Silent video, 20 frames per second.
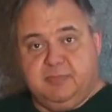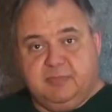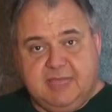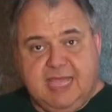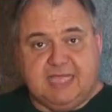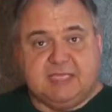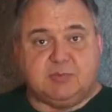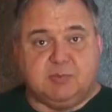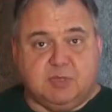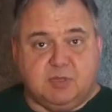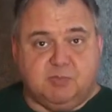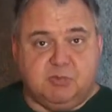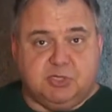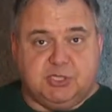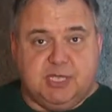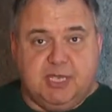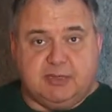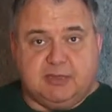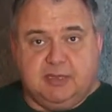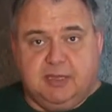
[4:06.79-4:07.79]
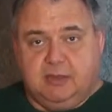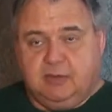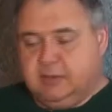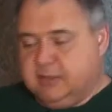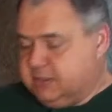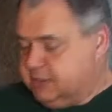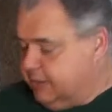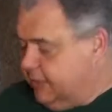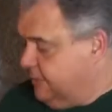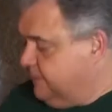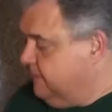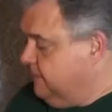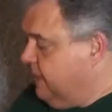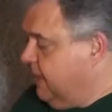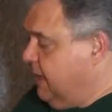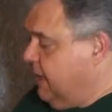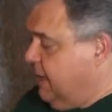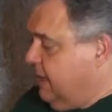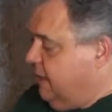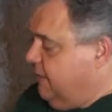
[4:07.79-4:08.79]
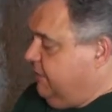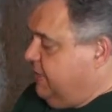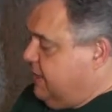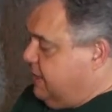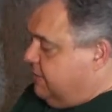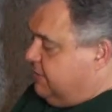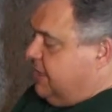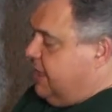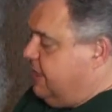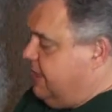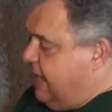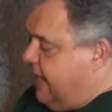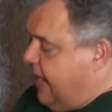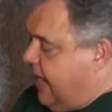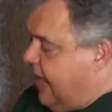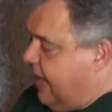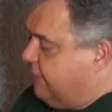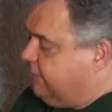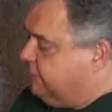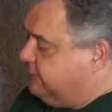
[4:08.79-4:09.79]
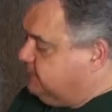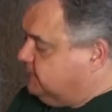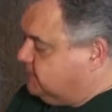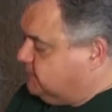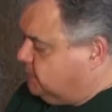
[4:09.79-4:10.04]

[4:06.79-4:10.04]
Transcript: That's what the projectile looks like. If you cut that in half,